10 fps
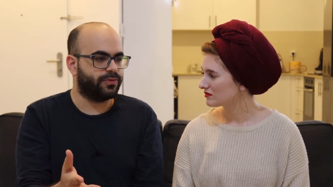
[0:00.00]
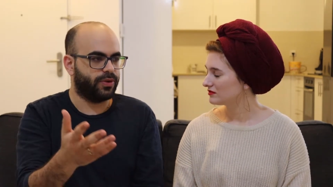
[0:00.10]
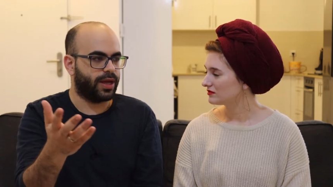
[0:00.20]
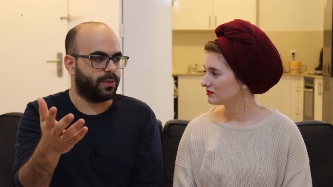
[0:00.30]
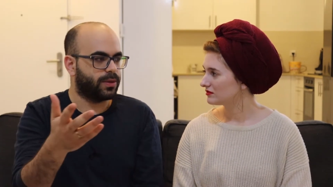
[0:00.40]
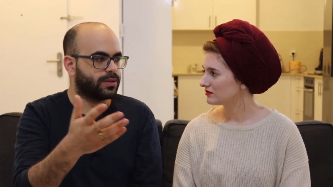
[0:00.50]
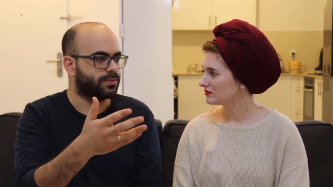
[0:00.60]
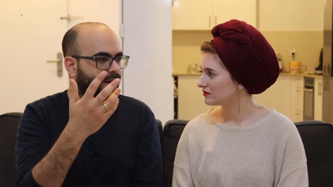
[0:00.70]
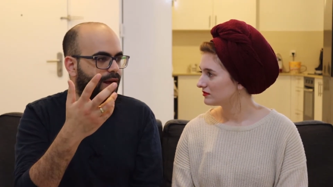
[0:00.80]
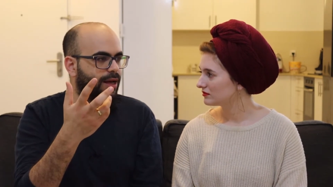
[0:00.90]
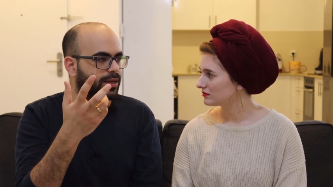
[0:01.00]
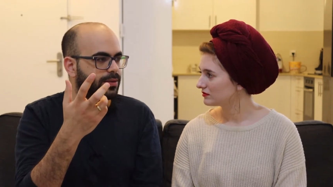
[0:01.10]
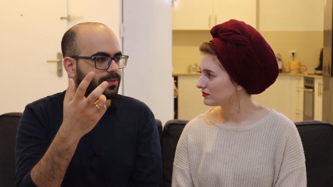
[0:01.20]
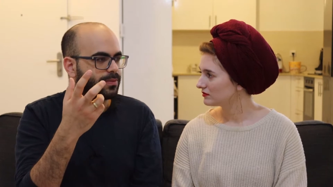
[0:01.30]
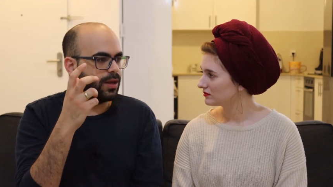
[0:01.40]
Speaker 1: for that was I
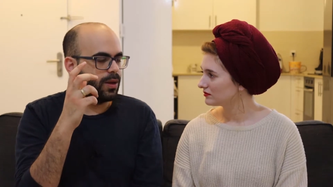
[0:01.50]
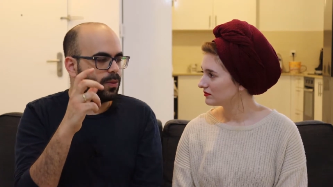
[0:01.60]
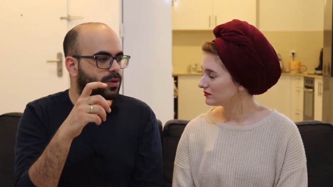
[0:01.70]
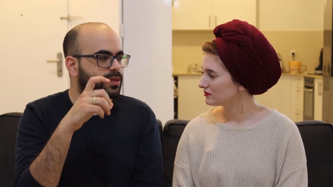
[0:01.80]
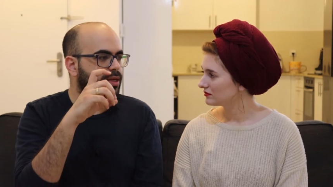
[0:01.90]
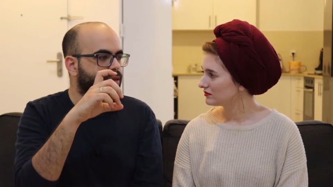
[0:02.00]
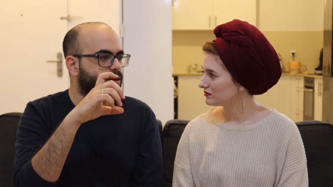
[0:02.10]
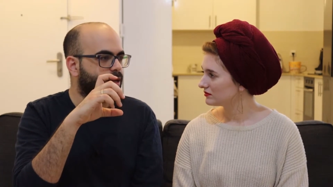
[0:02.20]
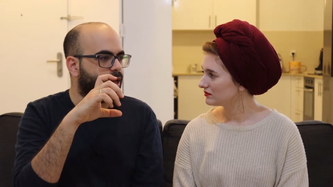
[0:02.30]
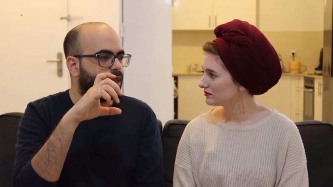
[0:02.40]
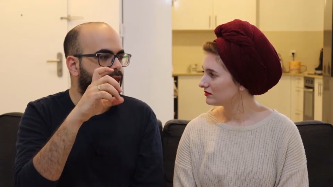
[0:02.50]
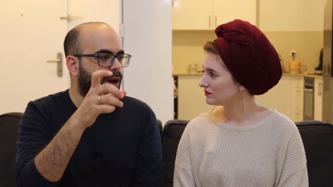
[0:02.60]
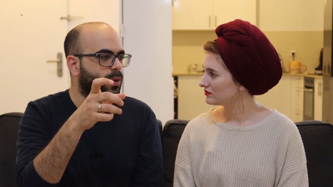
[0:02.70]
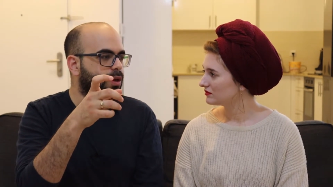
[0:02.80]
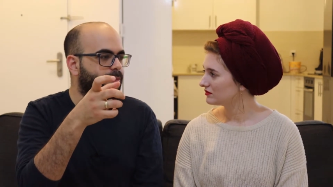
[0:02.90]
wasn't
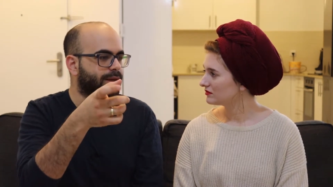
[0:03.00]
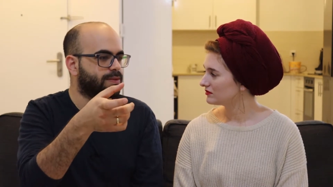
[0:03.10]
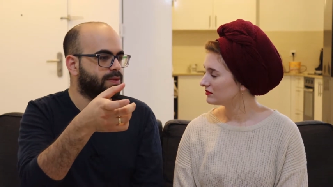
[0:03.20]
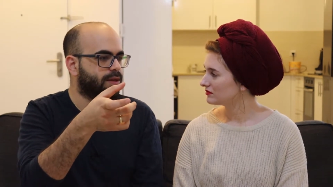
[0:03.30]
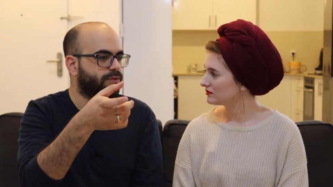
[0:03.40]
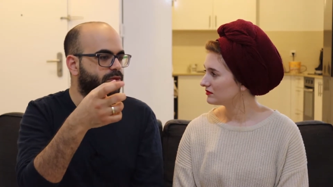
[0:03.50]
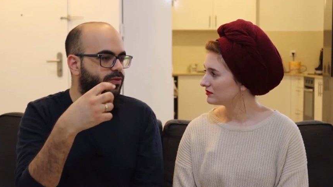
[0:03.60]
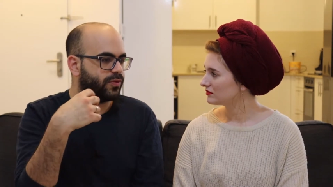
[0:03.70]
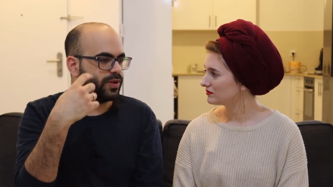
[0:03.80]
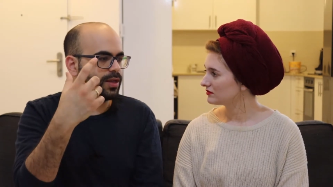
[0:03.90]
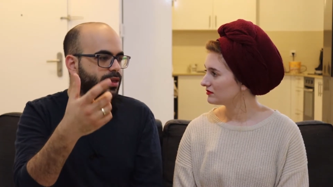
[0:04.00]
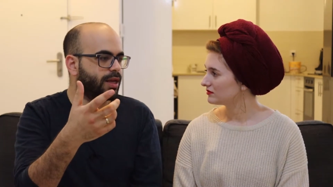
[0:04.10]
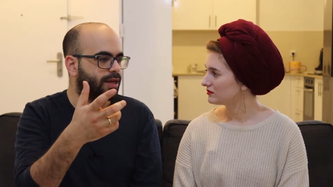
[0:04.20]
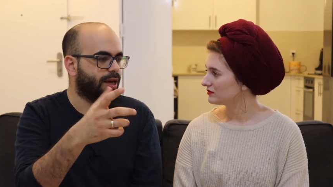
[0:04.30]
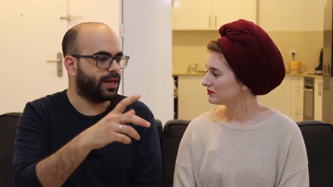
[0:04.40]
allowing myself to feel
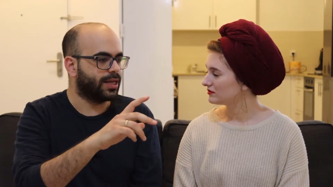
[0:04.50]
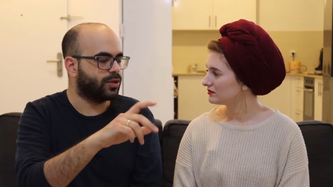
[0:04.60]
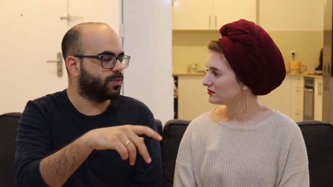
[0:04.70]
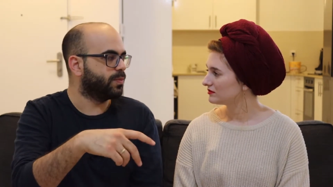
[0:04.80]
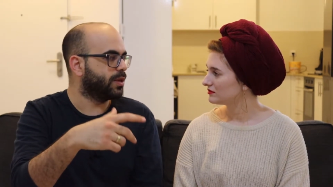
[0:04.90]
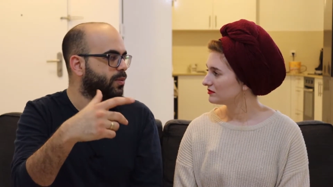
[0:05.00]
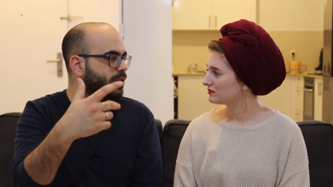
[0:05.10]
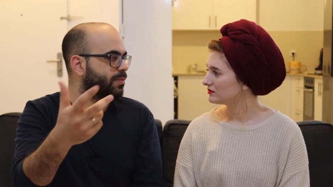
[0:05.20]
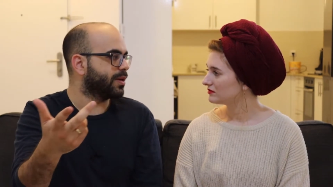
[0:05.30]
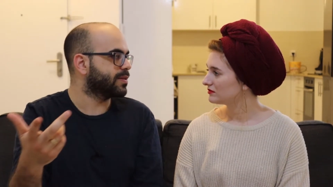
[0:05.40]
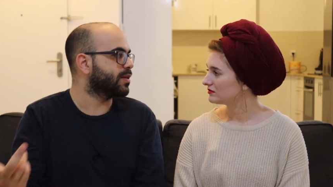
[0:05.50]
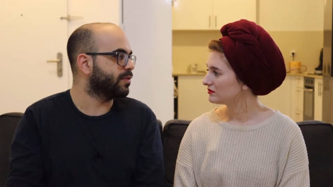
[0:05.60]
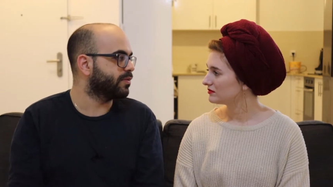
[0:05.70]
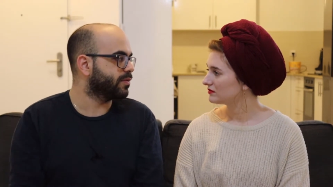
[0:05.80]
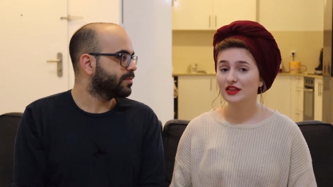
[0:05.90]
like I need to be with myself.
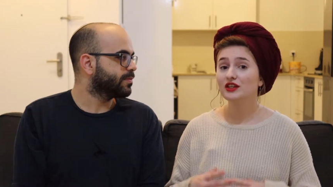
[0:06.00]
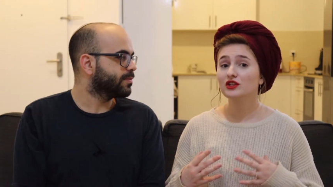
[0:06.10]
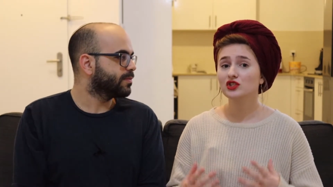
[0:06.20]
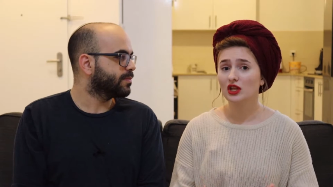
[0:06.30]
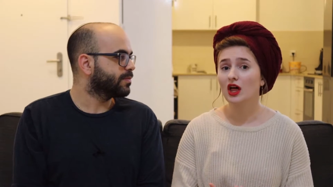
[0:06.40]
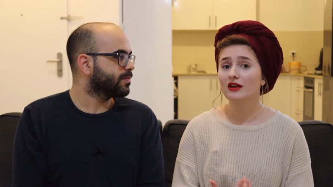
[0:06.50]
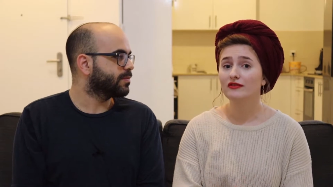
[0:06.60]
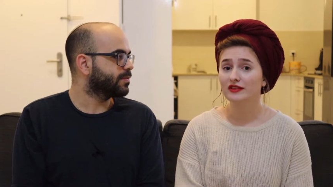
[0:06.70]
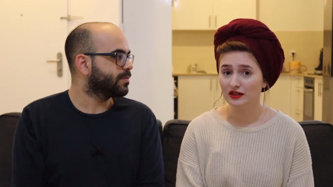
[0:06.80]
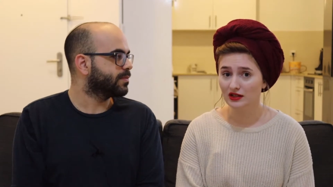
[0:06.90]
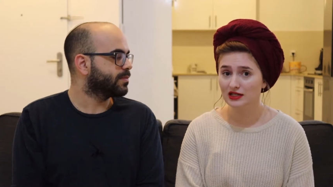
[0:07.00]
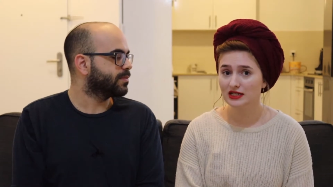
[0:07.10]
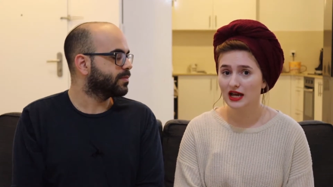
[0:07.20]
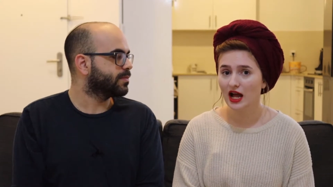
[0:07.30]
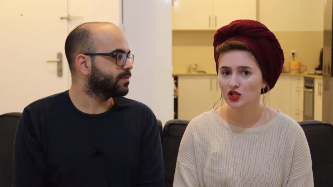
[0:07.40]
Speaker 2: I think there's a lot of guilt
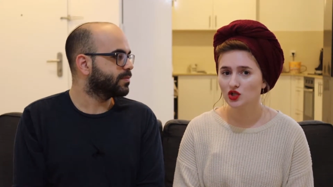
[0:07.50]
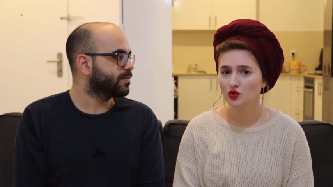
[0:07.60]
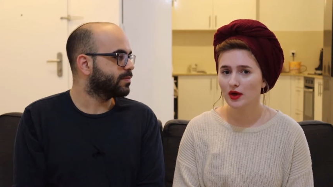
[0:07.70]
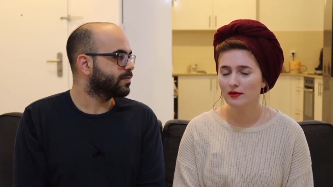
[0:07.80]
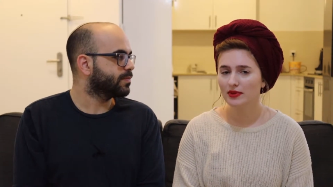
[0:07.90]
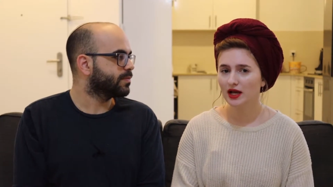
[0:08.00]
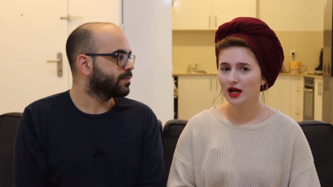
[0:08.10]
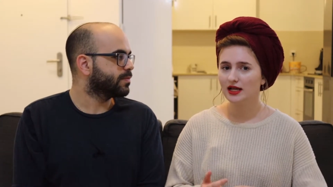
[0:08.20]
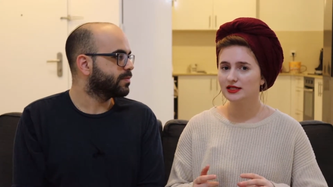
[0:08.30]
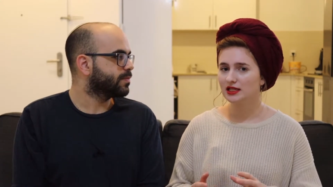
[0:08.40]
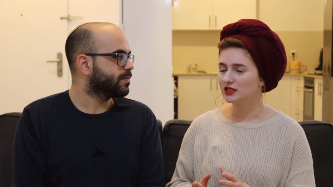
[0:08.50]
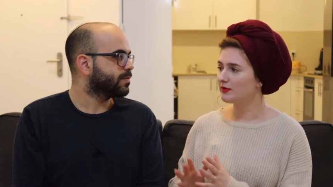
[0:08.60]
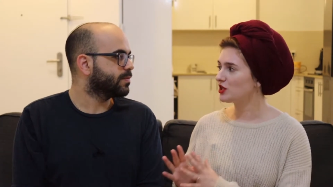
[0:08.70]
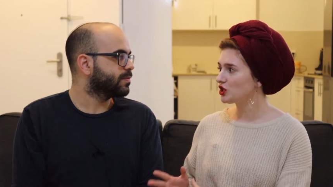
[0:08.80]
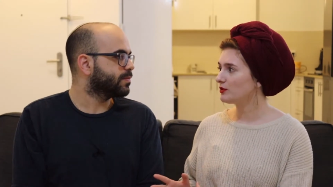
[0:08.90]
attached to it because
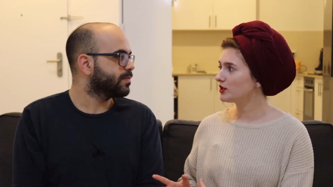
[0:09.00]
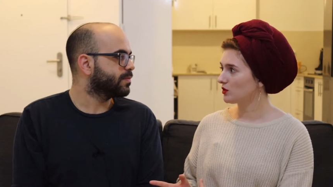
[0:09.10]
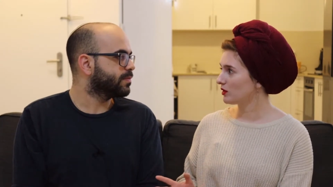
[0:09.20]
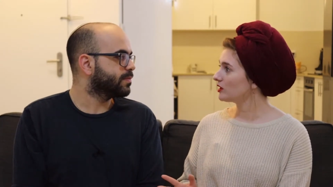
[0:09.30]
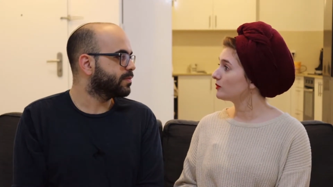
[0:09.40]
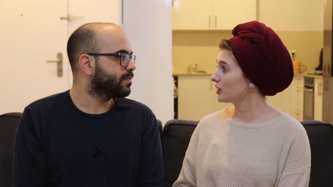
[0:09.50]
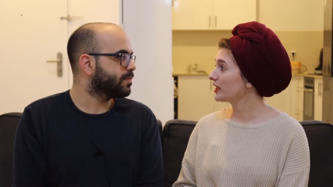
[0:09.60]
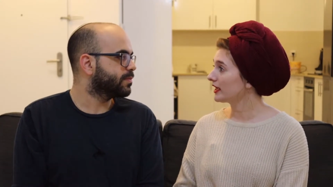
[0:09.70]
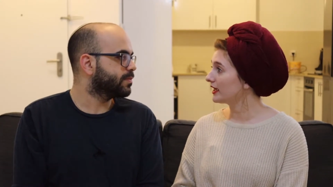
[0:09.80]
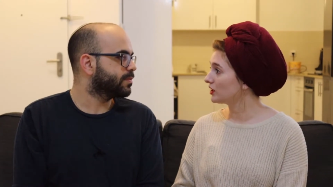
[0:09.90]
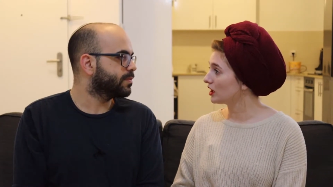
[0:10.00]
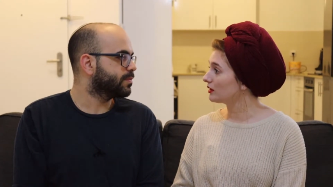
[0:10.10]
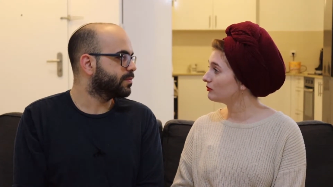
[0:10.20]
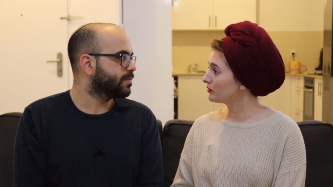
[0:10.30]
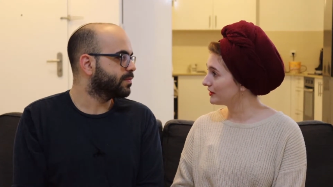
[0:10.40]
especially when you were working at your
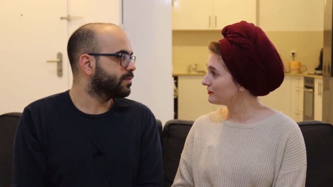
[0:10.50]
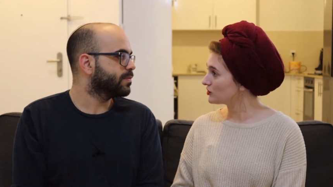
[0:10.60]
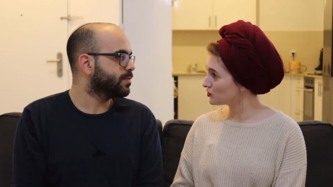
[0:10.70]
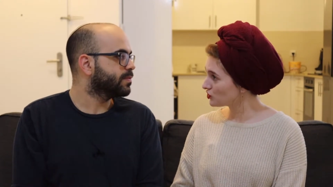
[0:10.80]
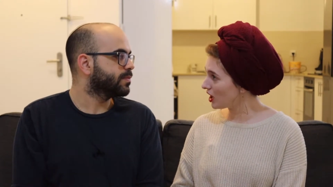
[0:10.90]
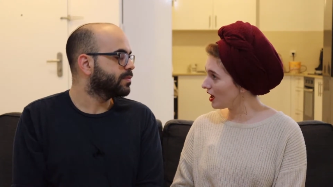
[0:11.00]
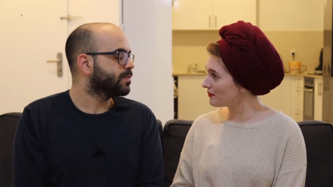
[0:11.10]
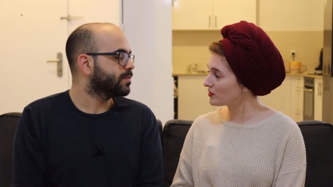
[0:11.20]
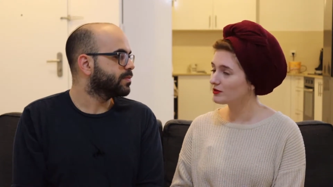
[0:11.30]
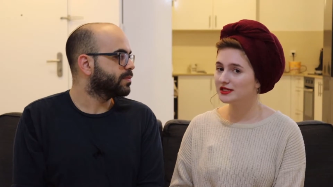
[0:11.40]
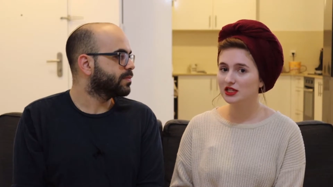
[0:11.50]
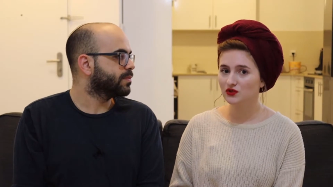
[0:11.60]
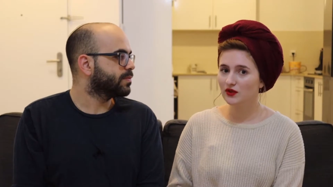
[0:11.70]
previous job, there was this